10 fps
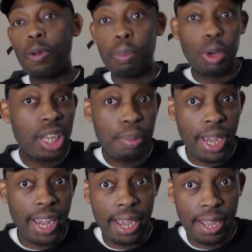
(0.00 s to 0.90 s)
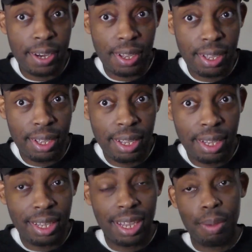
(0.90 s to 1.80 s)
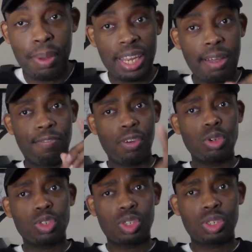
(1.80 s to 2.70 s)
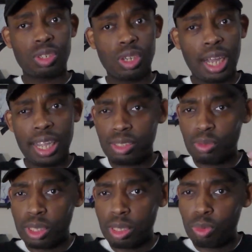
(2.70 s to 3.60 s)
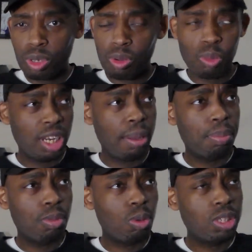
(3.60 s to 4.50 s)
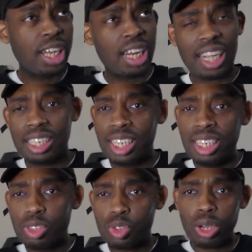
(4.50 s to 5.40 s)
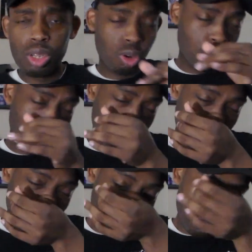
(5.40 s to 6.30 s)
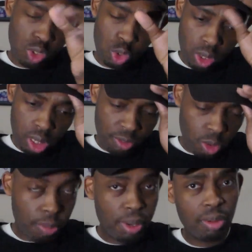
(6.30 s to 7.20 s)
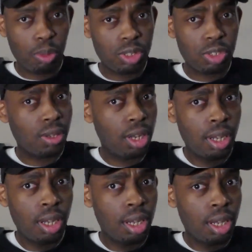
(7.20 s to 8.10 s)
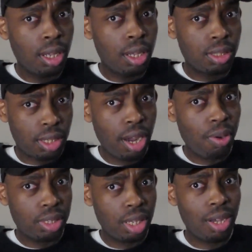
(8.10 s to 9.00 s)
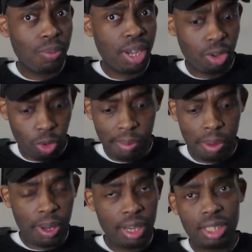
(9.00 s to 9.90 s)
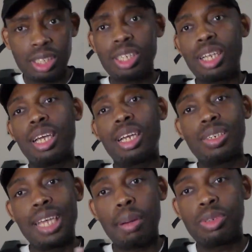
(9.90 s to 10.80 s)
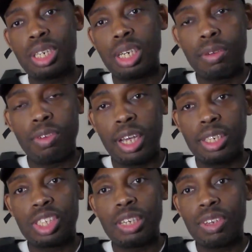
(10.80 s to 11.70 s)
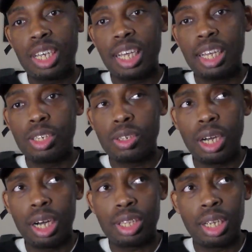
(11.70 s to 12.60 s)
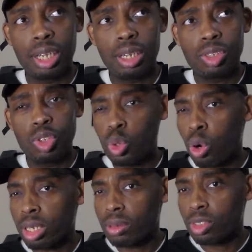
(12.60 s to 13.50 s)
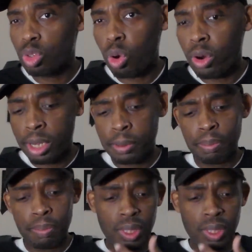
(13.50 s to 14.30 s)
The Boogeyman. Yeah, man. That first, I guess, was that like a teaser trailer, or you know, the first trailer for it, man, was scary as hell, man. Creepy, man. This is an adaption of a Stephen King, I think, short story.